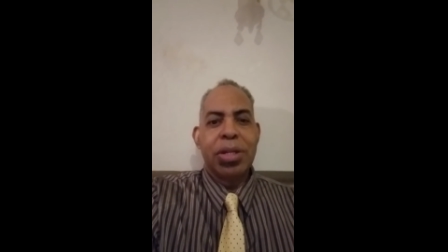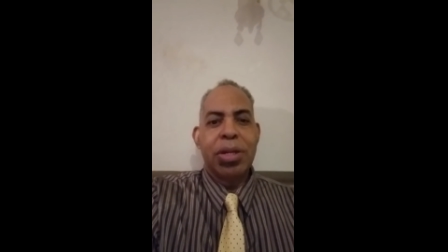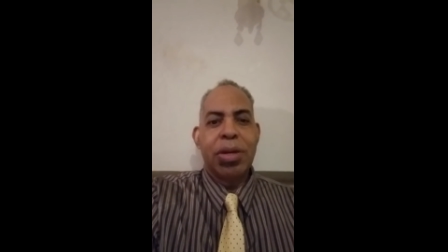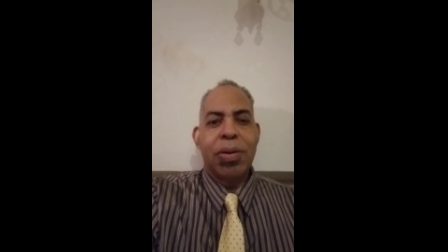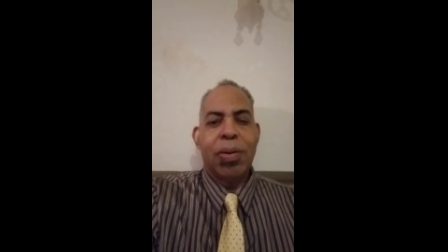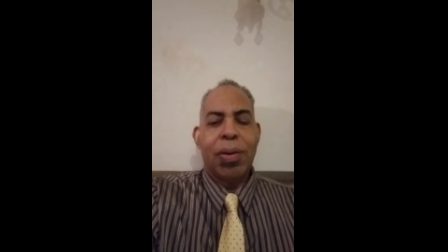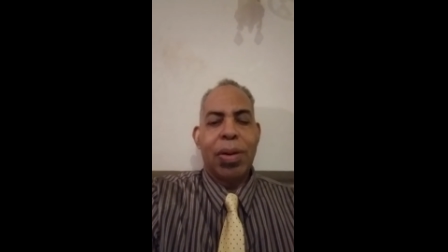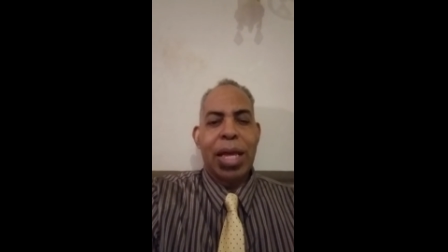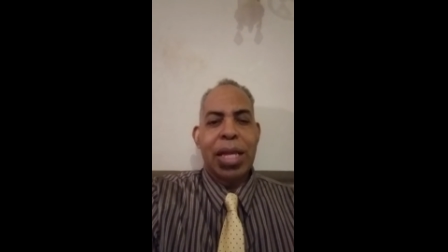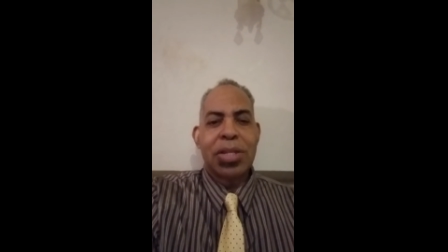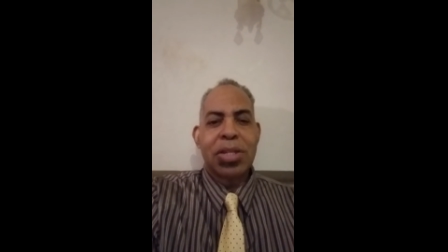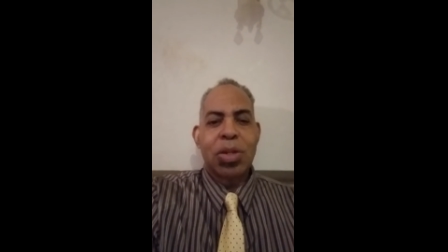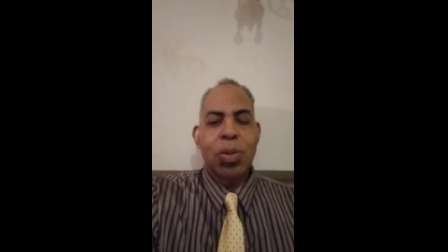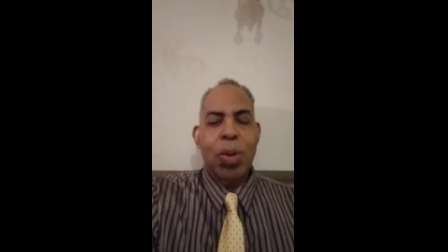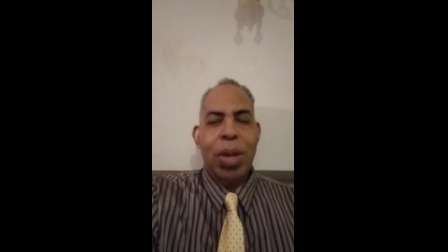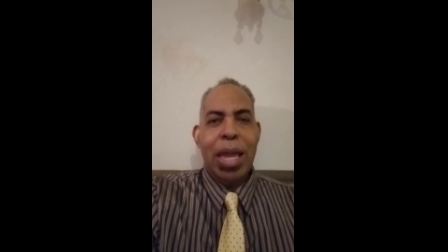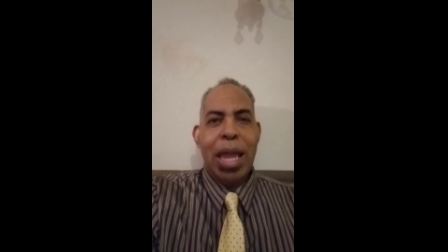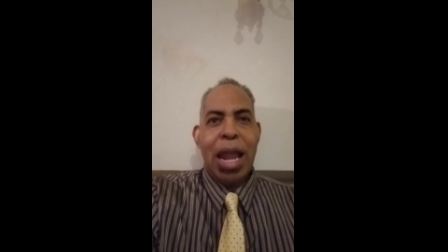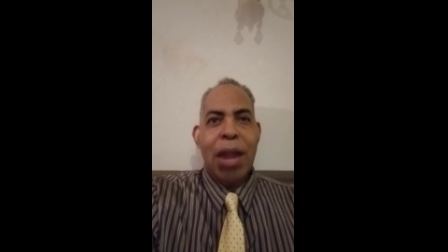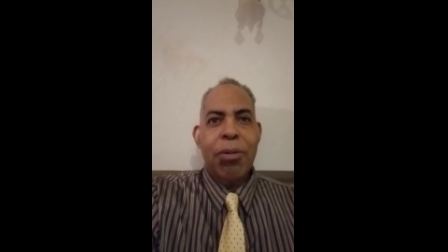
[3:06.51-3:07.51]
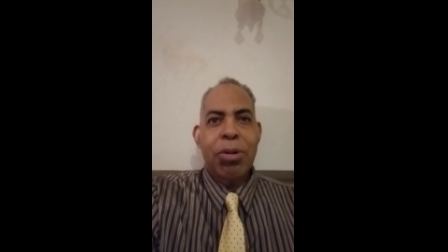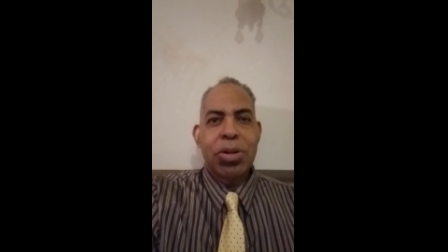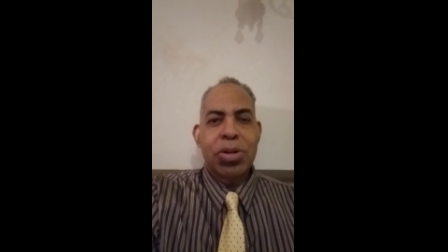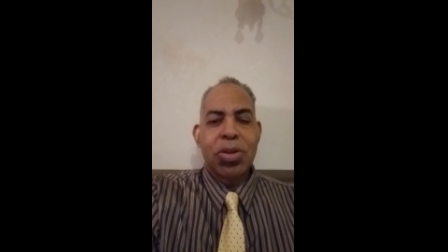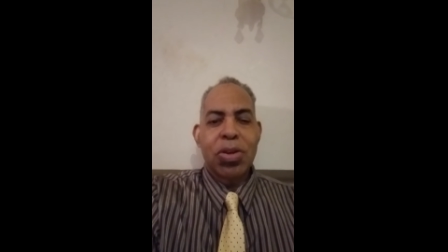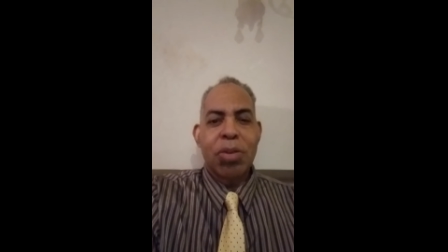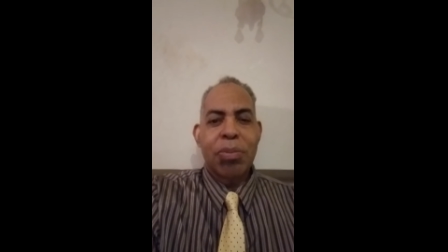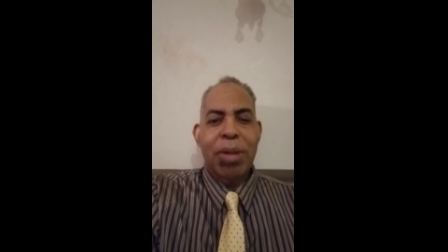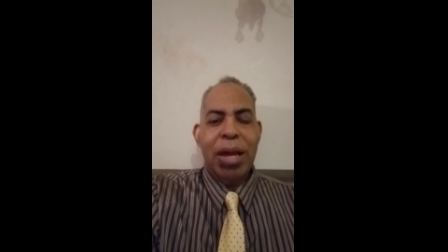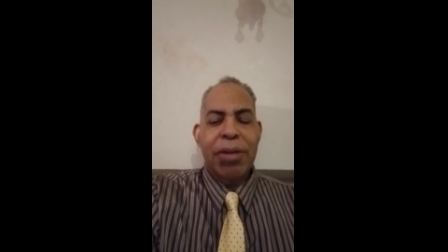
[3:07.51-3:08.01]
You know, that's the way I
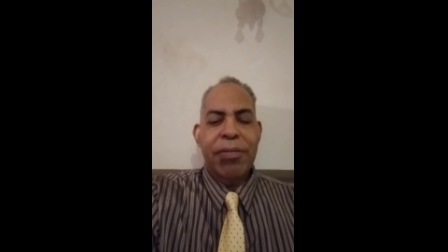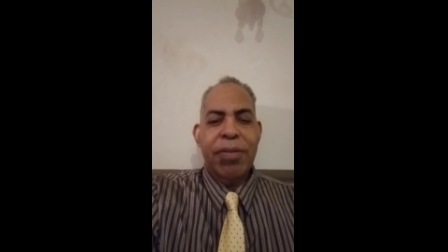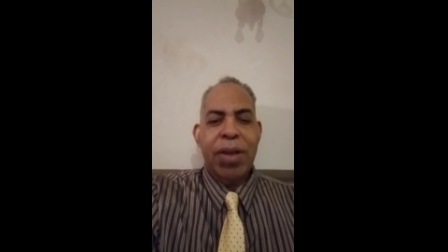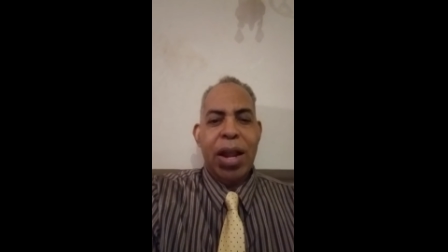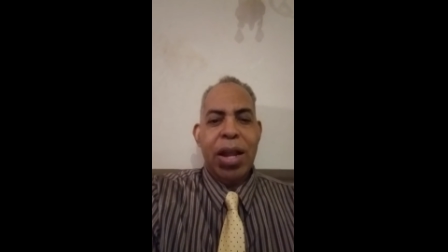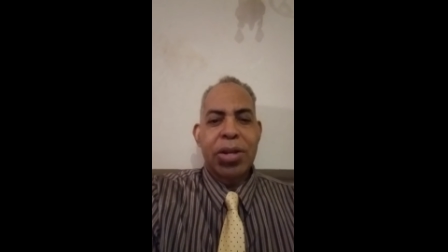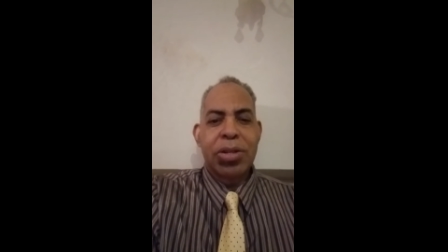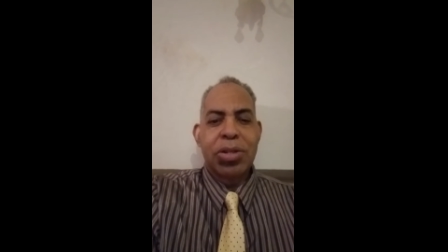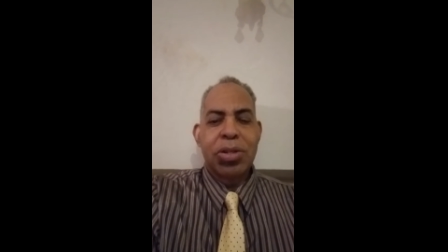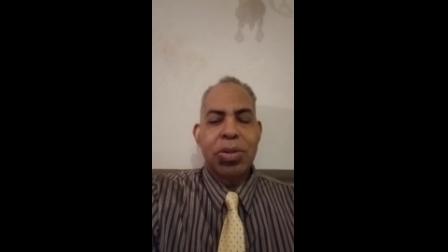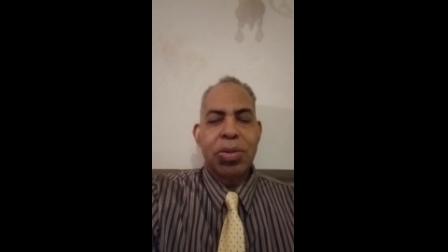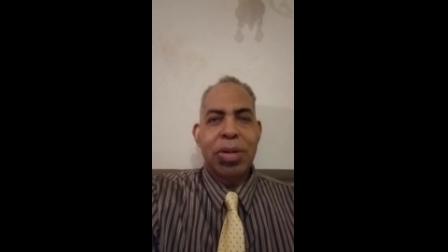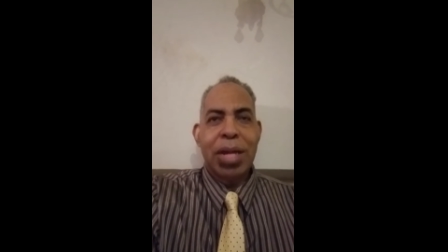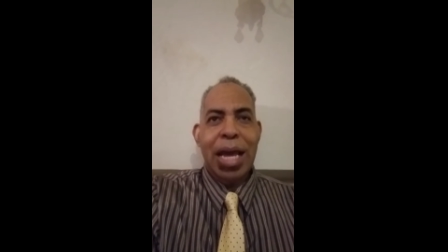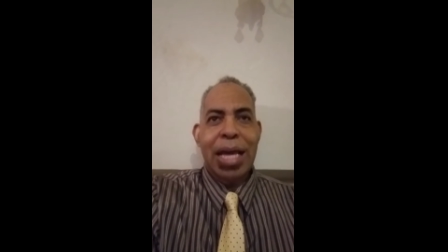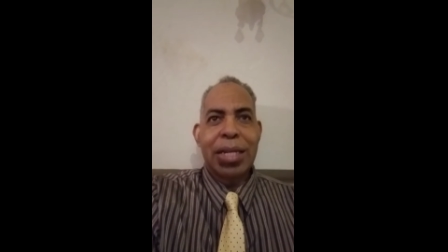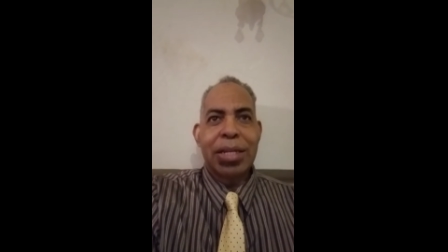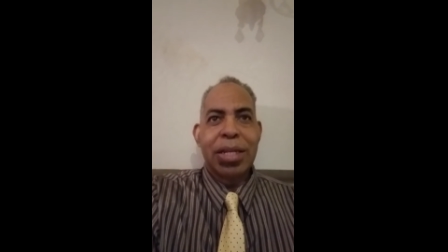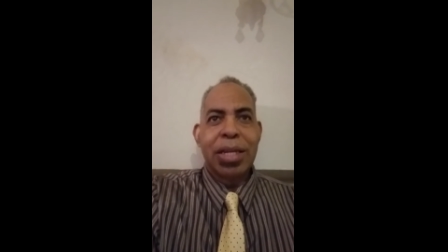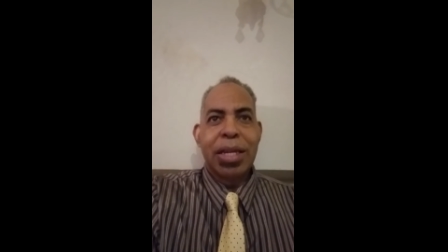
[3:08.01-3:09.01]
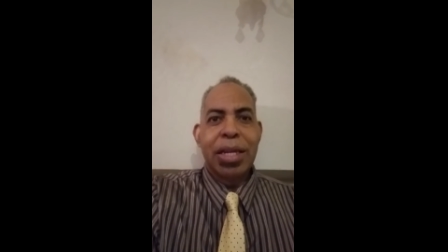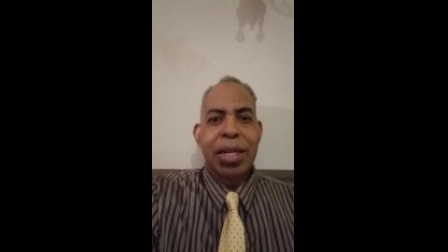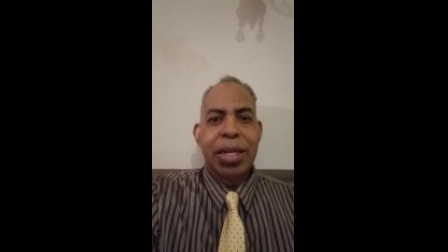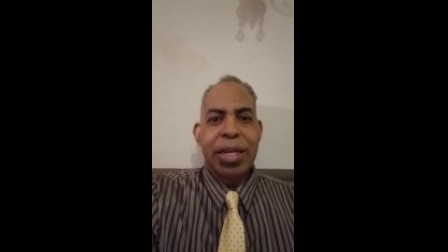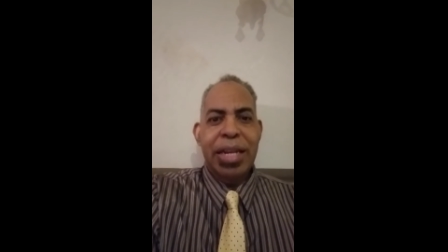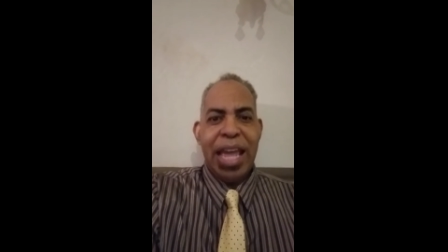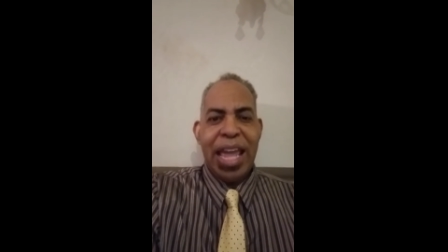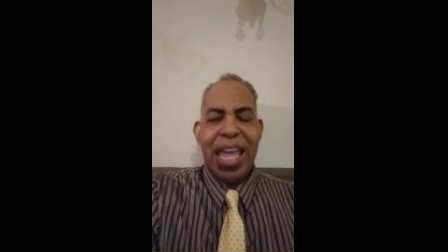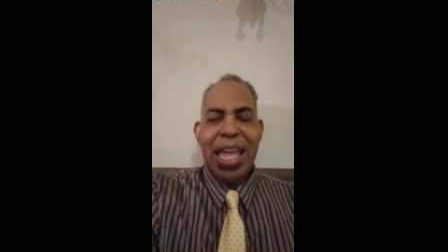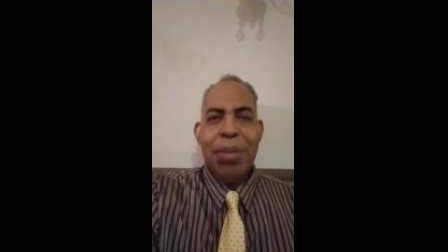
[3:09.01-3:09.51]
return my fire too, not
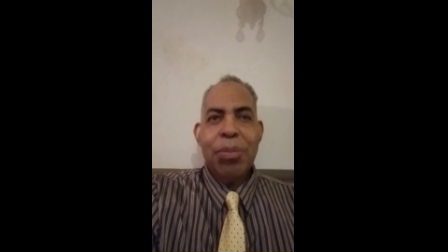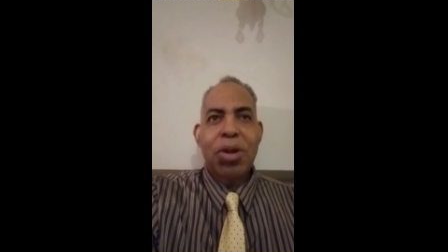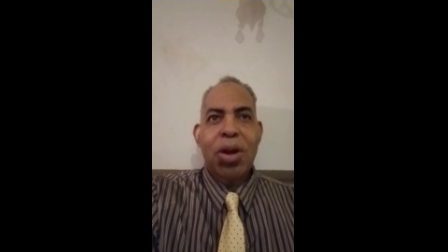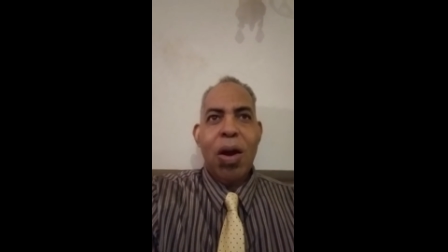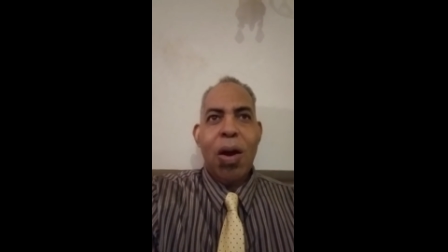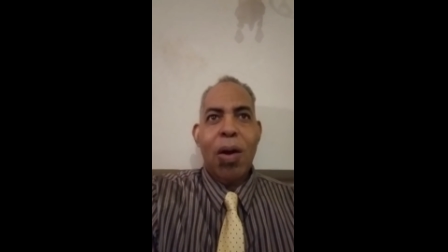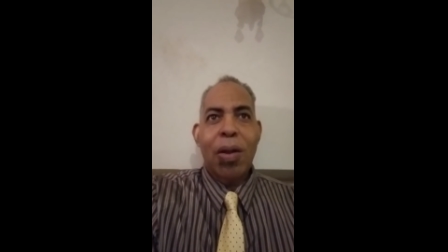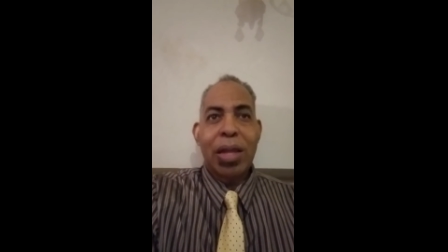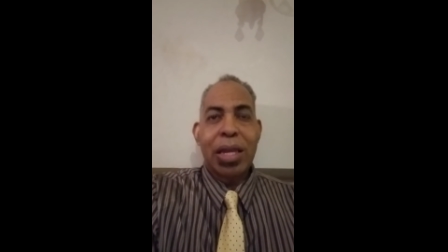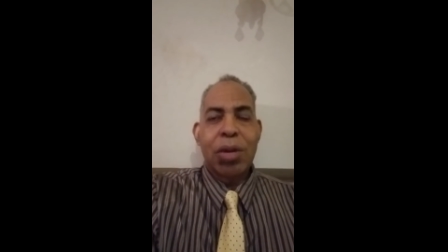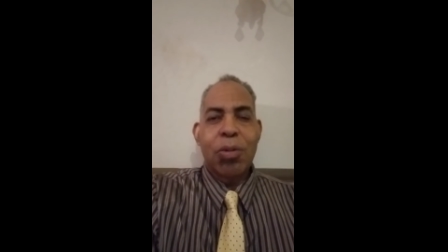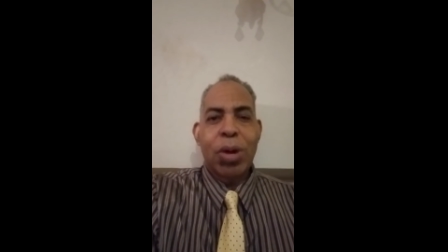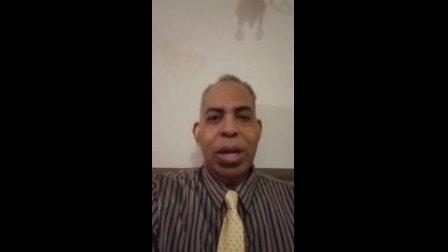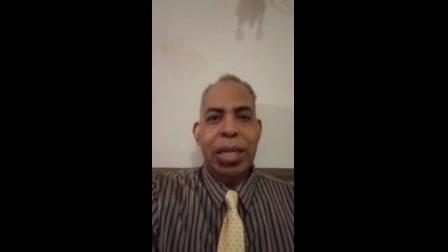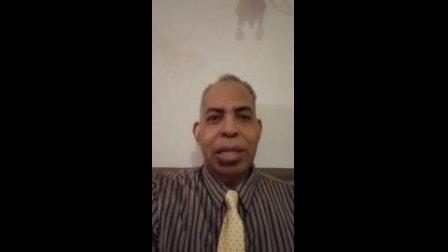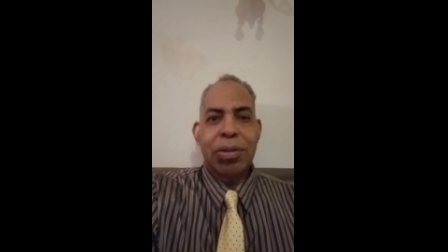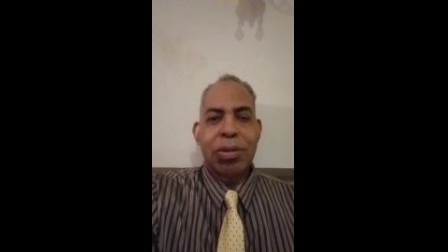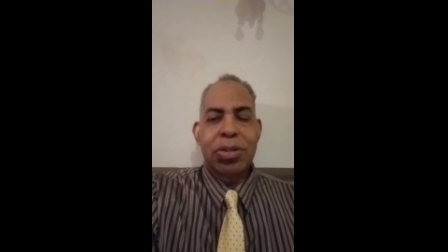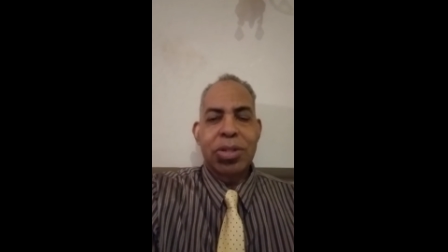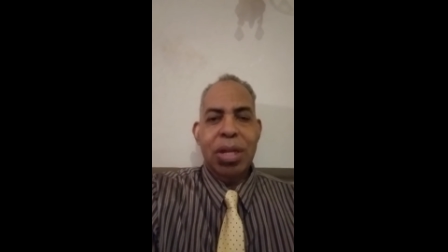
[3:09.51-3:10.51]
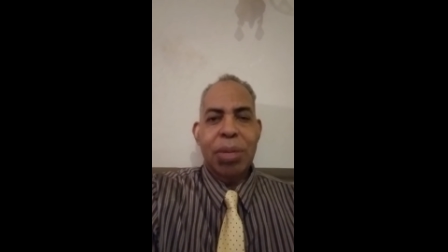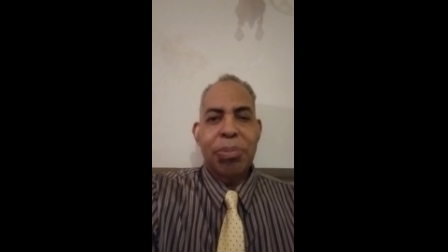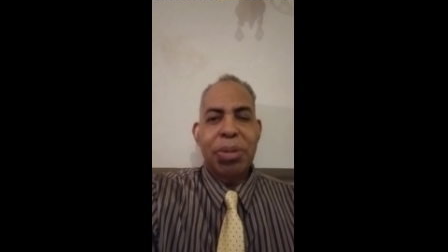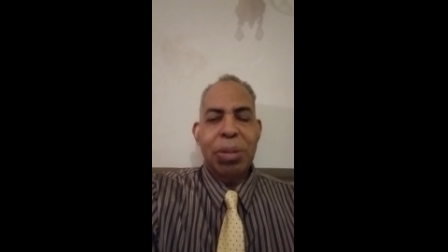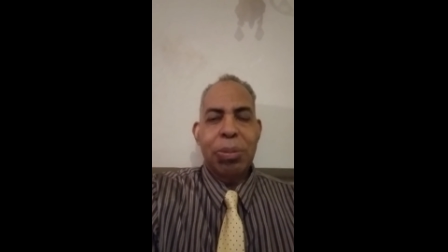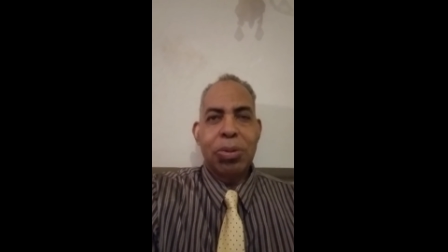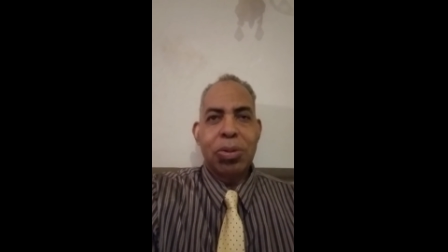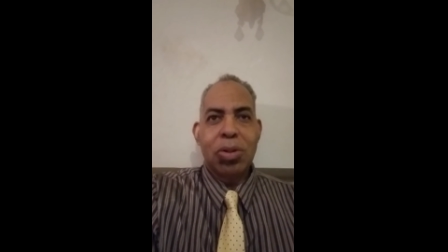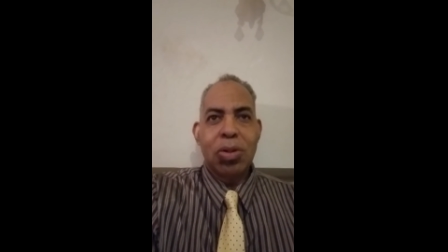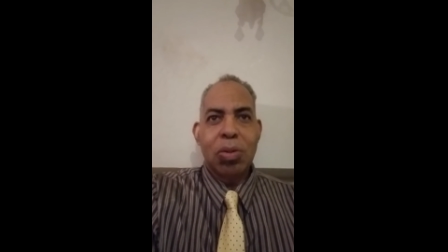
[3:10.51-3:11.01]
name calling like some
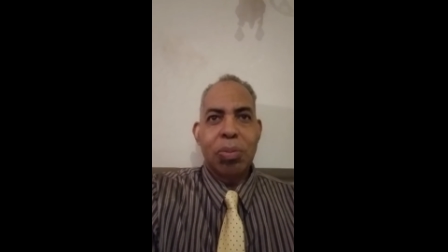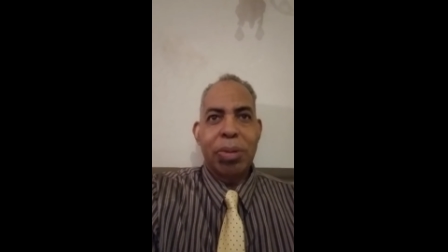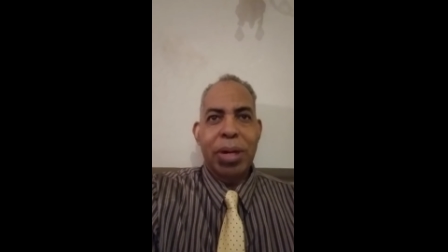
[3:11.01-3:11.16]
people do.